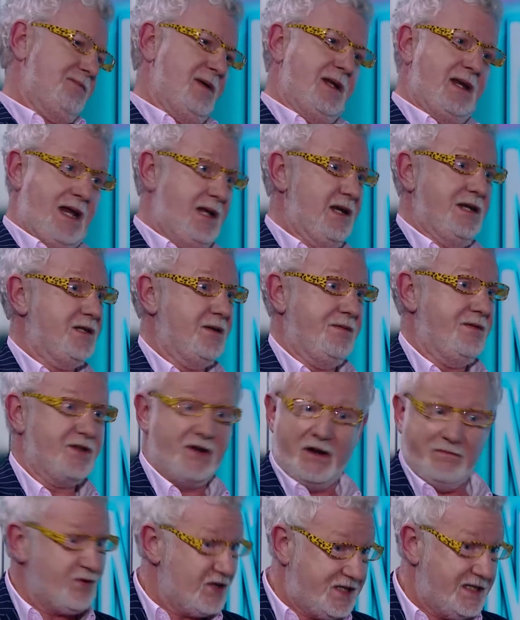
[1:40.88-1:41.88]
spend any time his
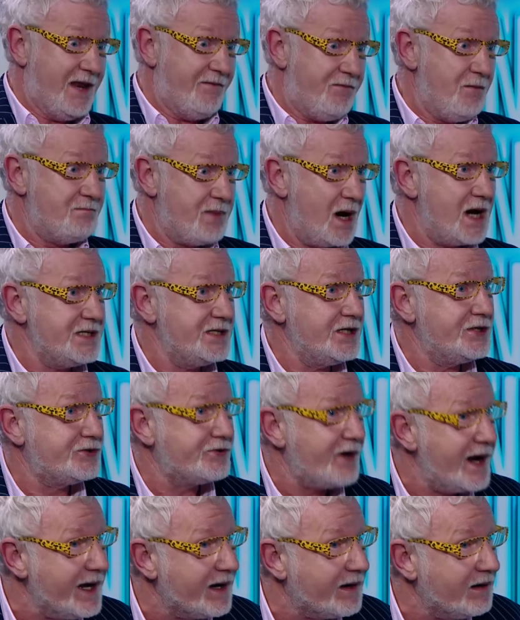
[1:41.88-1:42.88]
drunk because he never buys a
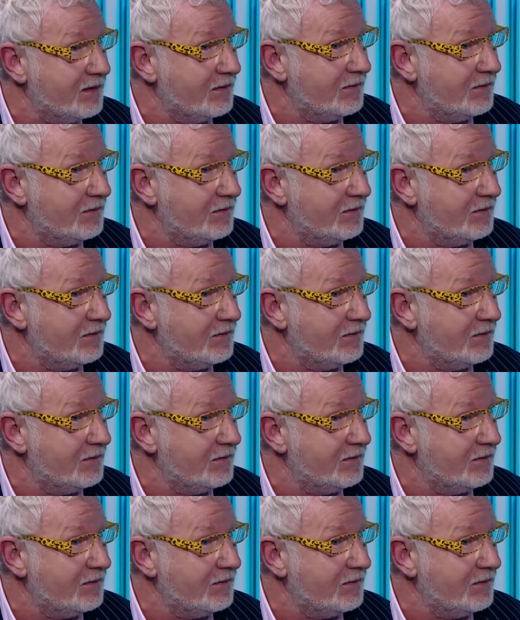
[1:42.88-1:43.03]
drink.